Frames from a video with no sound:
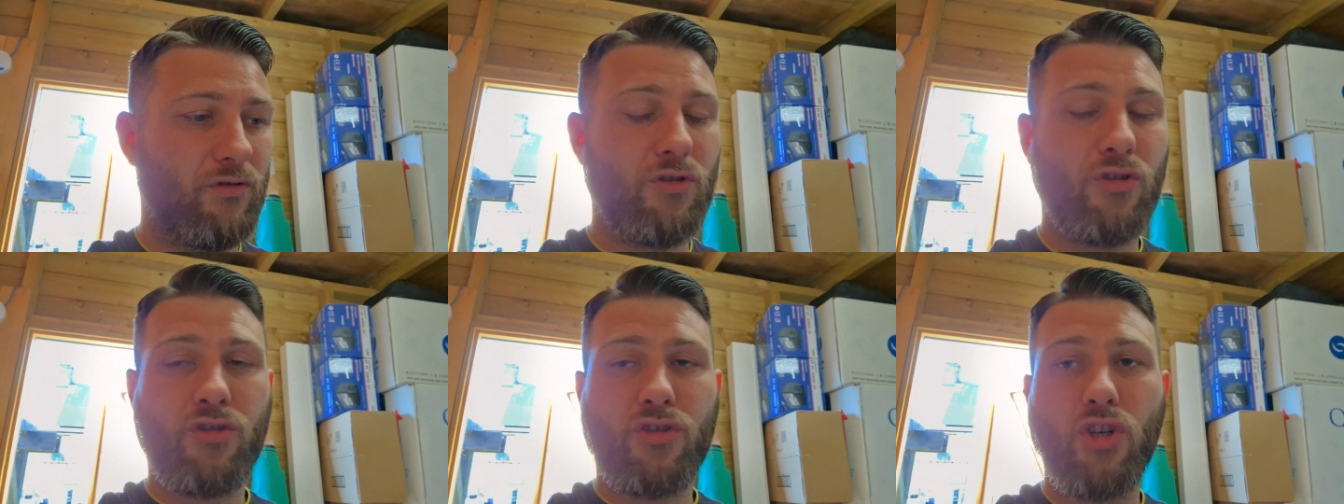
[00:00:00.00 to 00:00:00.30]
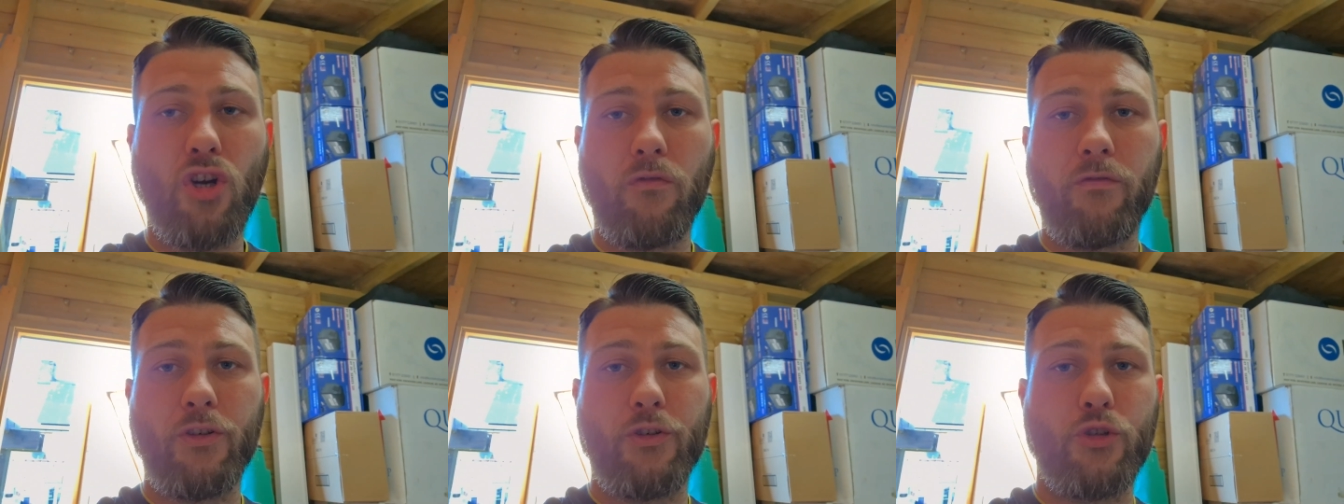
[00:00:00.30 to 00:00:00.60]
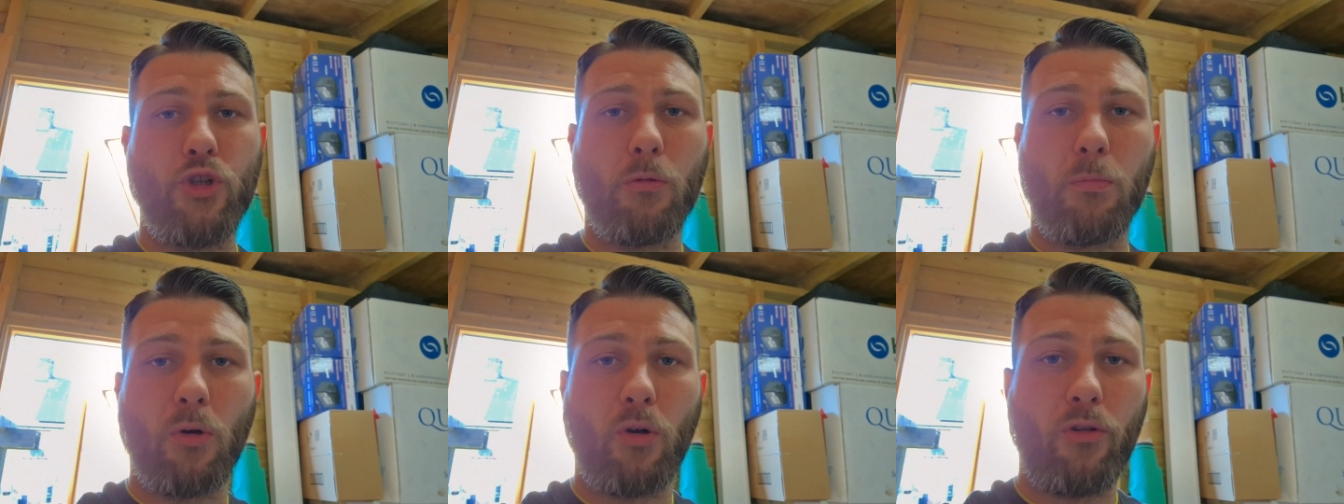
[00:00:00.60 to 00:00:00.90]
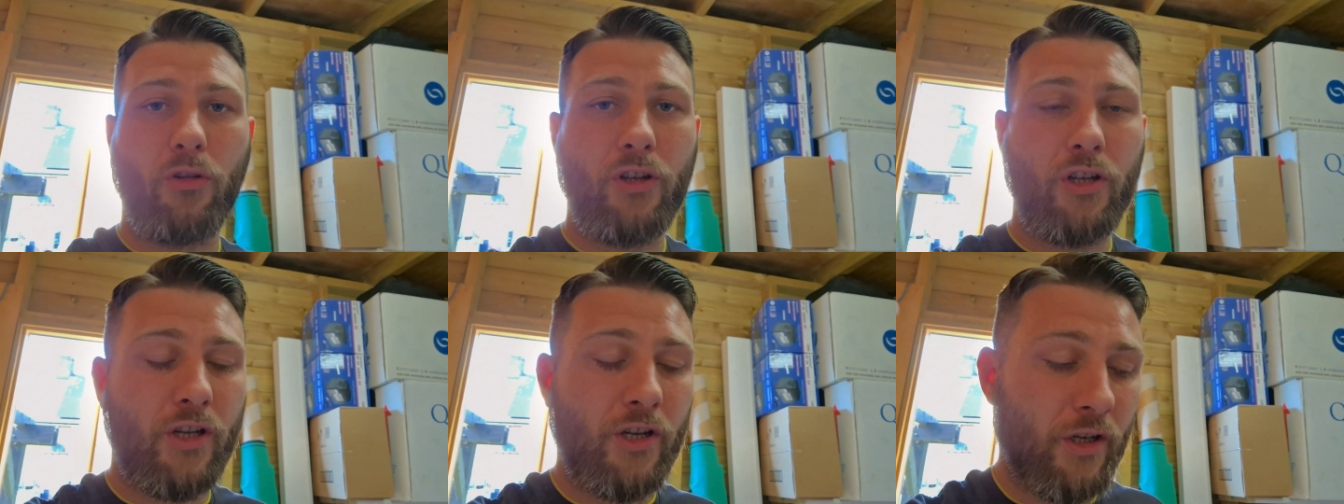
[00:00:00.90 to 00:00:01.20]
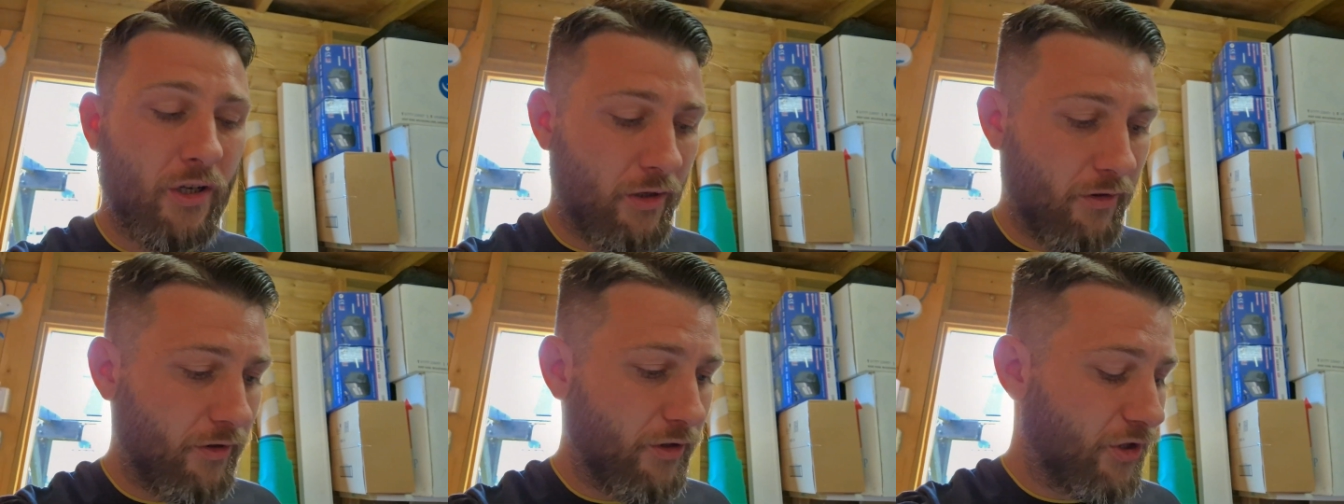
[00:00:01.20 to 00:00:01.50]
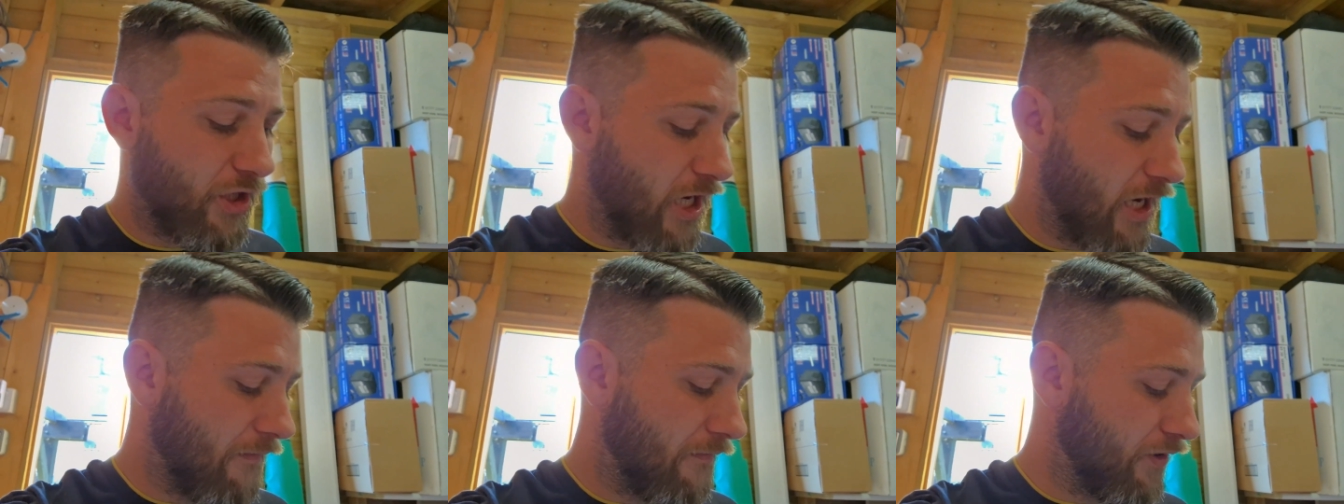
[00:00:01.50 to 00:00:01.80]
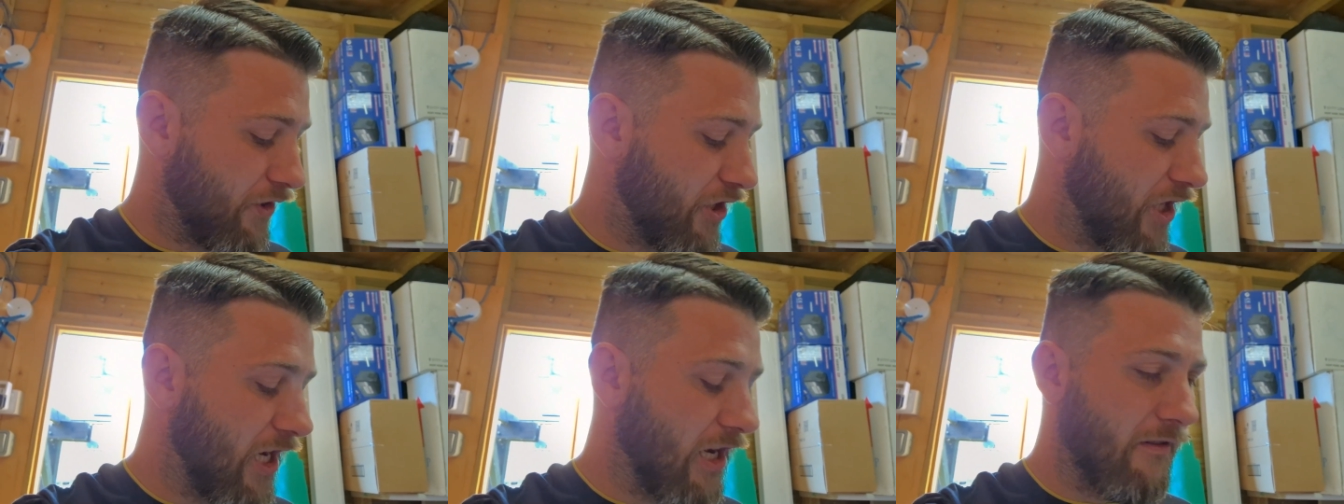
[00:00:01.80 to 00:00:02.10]
just over double the
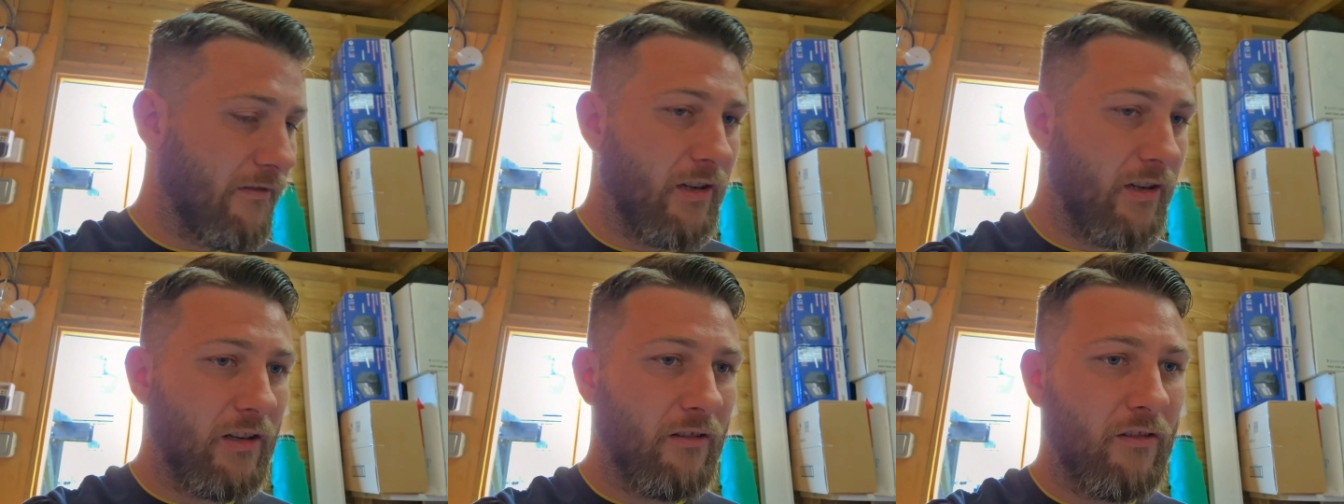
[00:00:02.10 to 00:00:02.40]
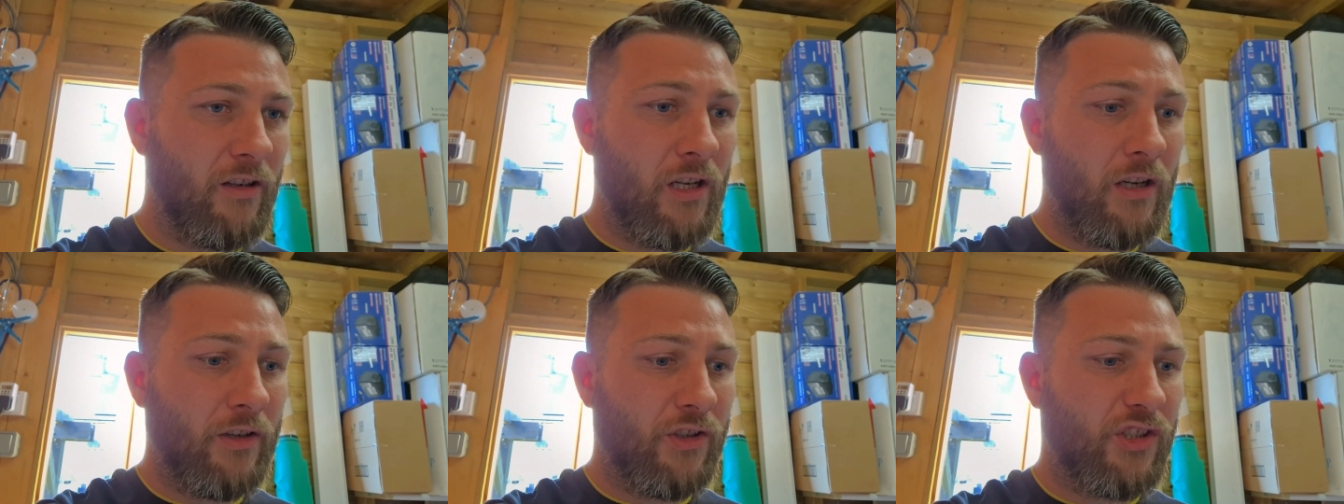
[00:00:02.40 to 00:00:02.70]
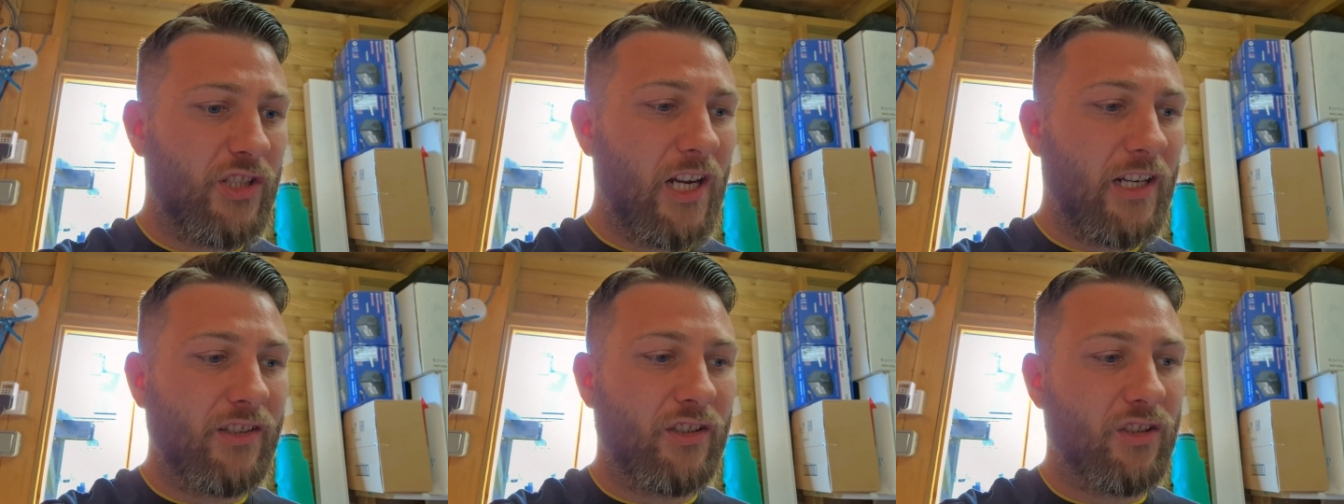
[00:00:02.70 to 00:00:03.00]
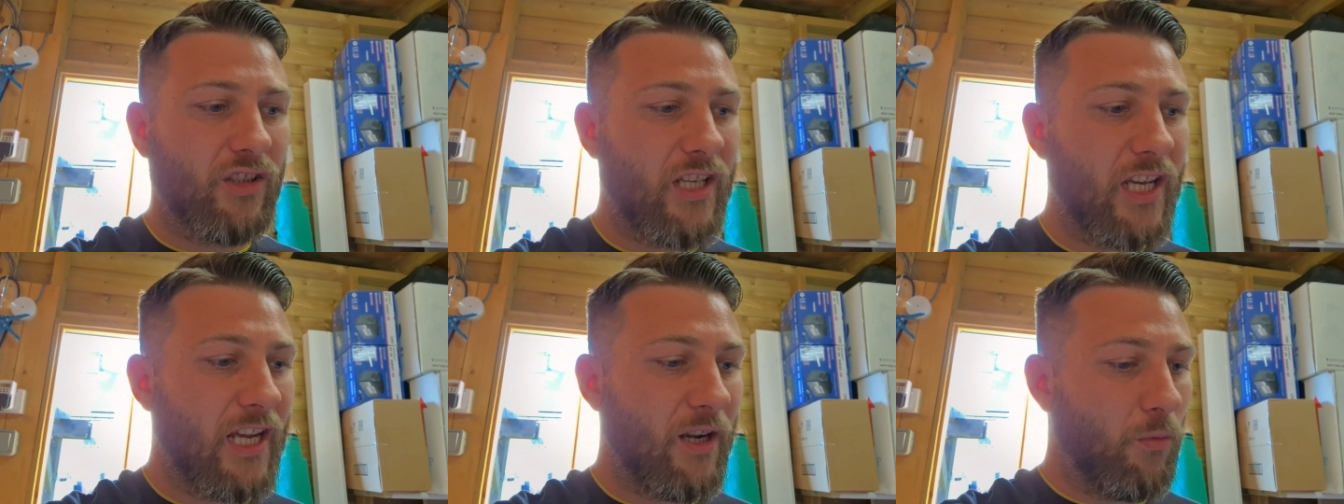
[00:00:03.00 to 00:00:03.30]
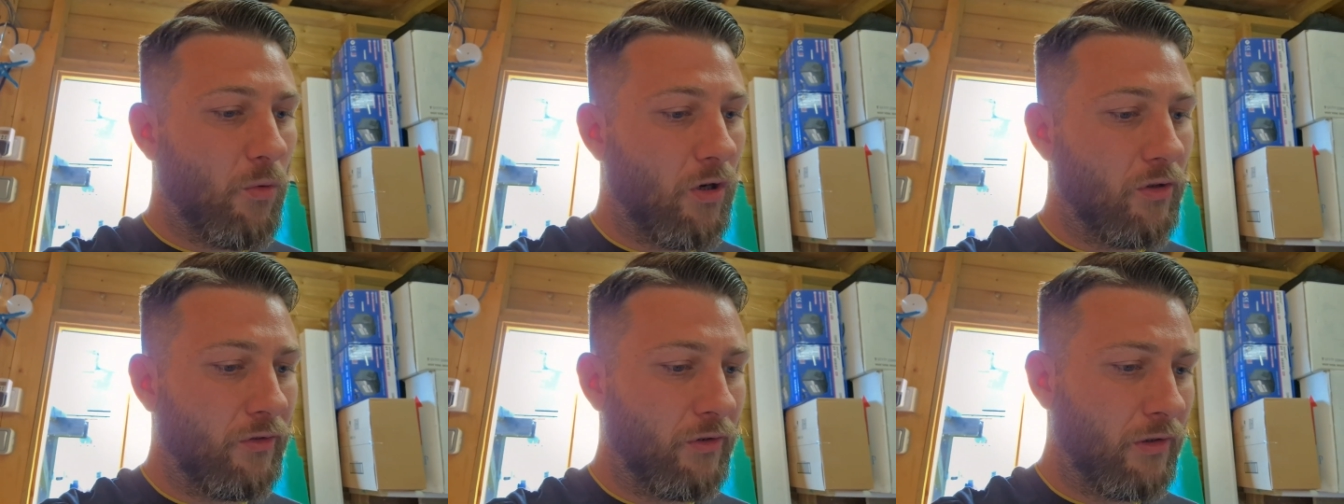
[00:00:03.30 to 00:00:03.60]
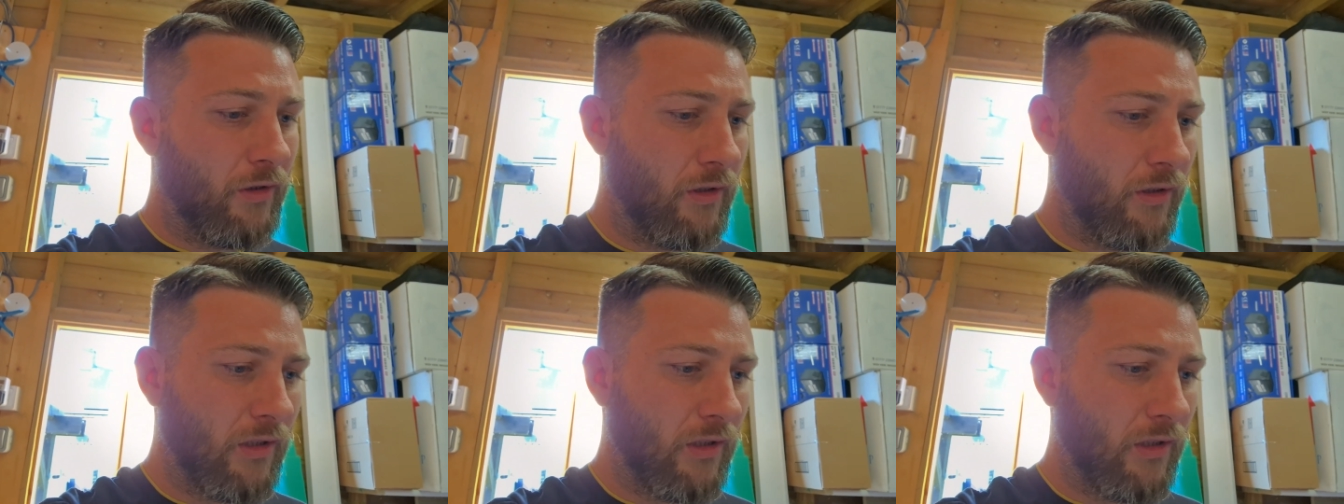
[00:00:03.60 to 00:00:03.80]
surface area standard K1,